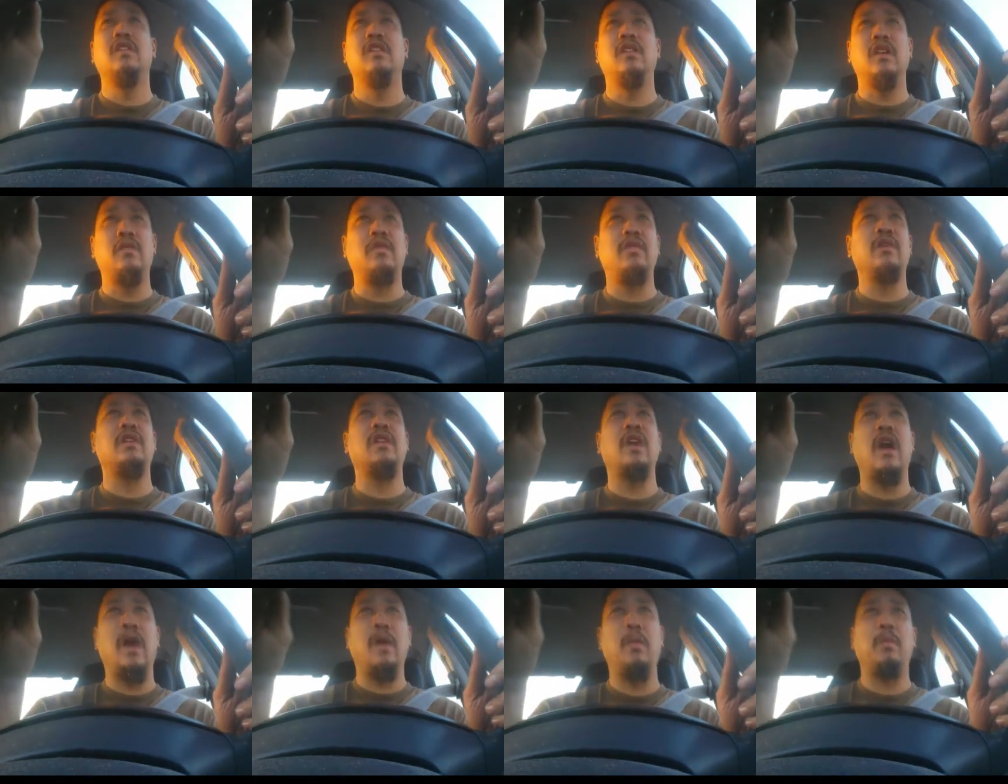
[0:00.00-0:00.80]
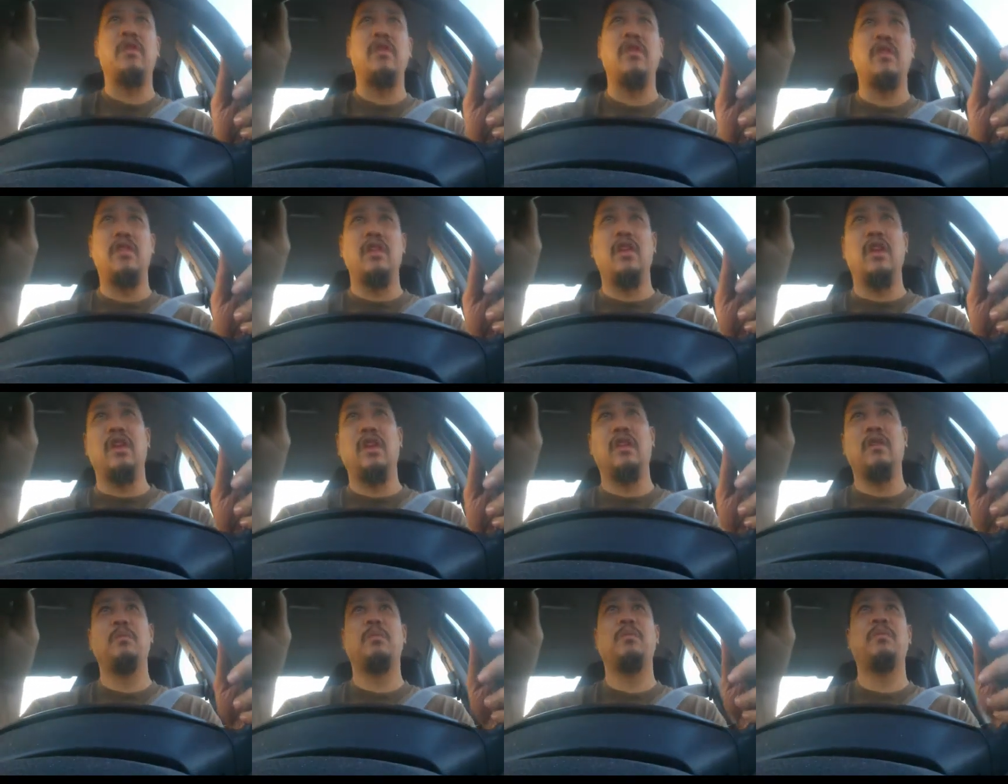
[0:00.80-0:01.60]
different types of
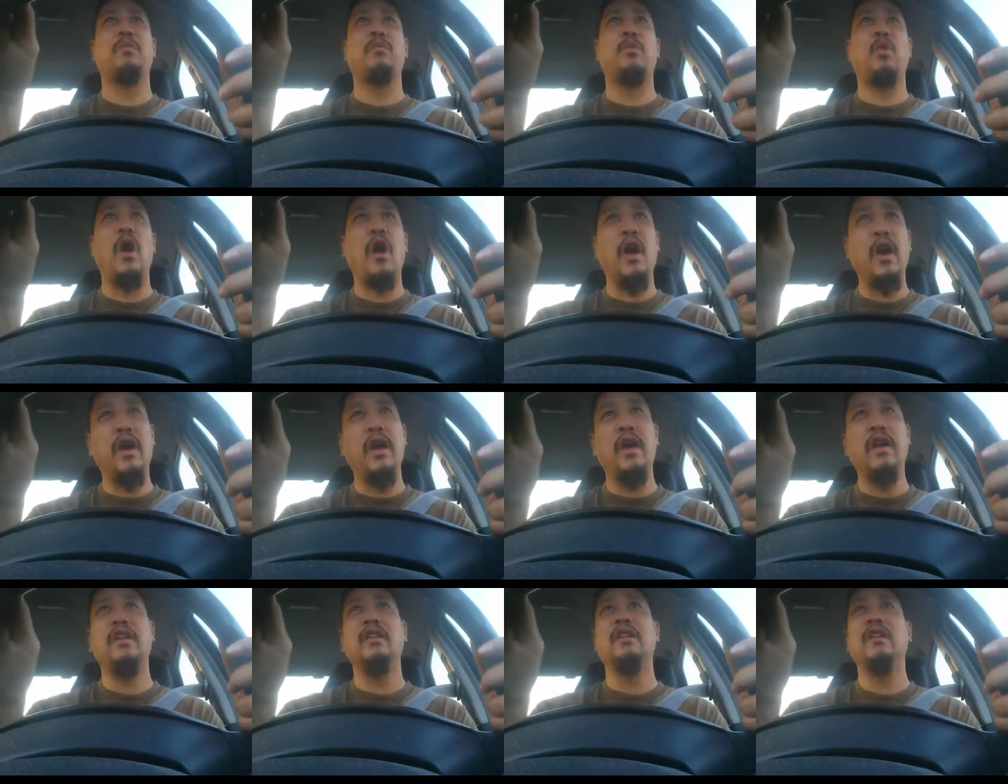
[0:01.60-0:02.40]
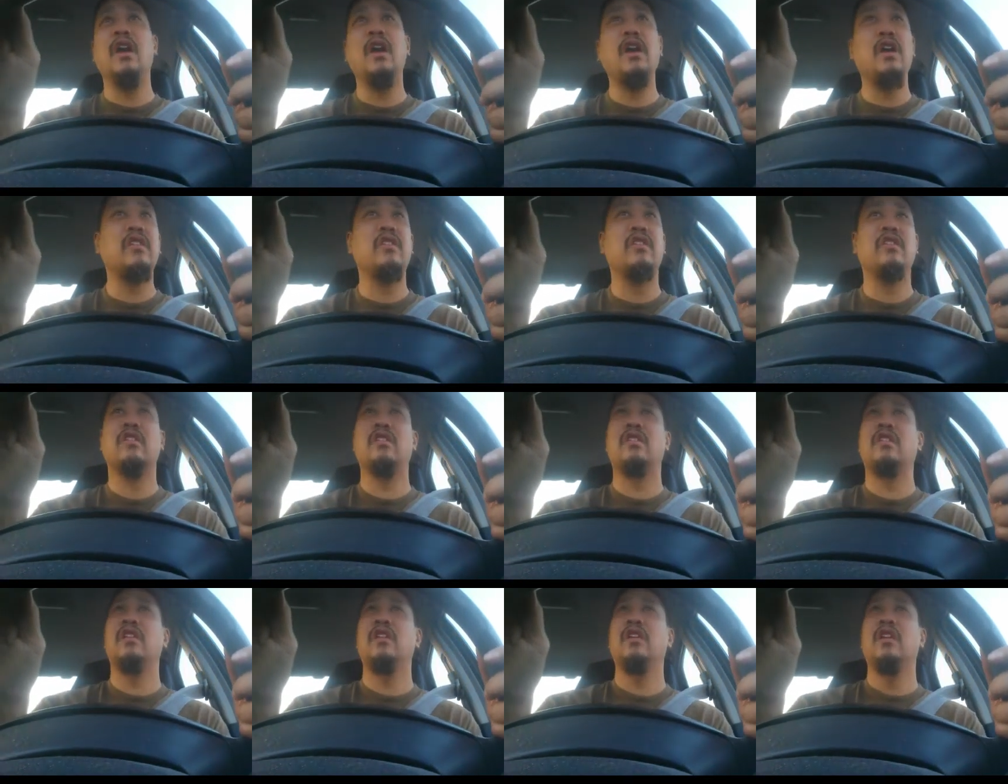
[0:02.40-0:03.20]
sin. Pride, lust,